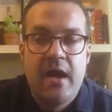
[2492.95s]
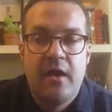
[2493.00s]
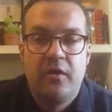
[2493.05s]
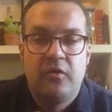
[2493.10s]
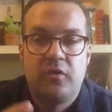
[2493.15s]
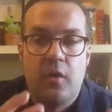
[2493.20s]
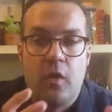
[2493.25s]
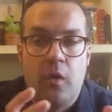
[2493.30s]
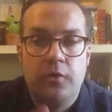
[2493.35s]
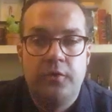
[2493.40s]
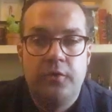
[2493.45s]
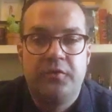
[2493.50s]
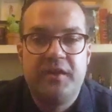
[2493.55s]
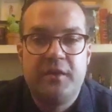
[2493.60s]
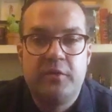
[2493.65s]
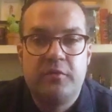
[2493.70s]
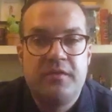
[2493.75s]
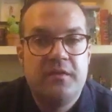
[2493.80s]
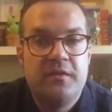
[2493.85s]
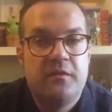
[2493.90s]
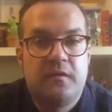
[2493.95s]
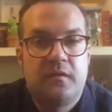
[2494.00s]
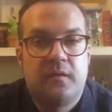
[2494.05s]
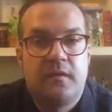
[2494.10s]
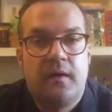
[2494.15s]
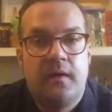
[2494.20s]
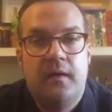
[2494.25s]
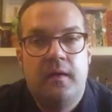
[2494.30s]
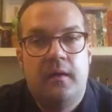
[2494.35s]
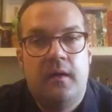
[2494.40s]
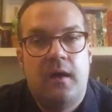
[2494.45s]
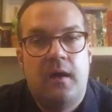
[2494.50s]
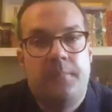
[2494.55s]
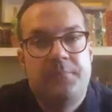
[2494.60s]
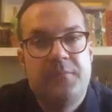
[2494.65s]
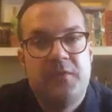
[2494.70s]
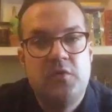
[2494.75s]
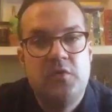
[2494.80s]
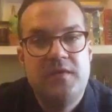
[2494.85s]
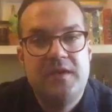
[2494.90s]
So all those ingredients, uh,
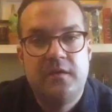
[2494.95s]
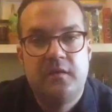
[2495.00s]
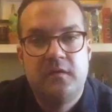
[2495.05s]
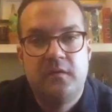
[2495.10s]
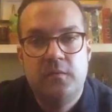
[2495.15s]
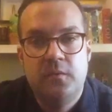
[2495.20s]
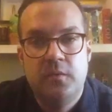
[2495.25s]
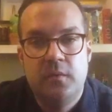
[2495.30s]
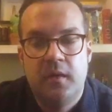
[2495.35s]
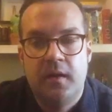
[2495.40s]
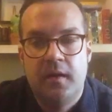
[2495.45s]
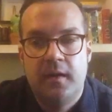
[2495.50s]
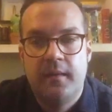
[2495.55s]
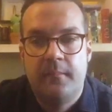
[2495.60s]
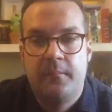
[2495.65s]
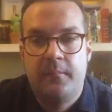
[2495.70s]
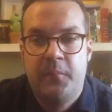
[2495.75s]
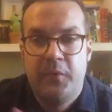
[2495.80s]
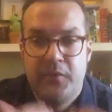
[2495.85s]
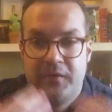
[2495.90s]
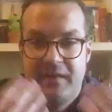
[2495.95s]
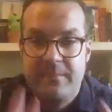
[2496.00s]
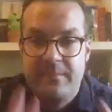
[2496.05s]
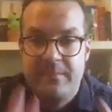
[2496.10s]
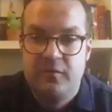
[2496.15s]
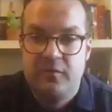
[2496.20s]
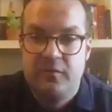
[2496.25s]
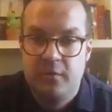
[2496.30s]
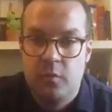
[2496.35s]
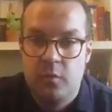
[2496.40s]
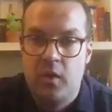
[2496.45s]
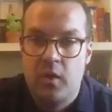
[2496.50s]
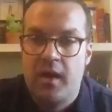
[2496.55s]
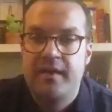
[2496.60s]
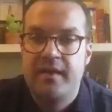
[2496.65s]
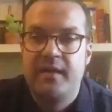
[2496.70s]
you need to uh, put them into the wine.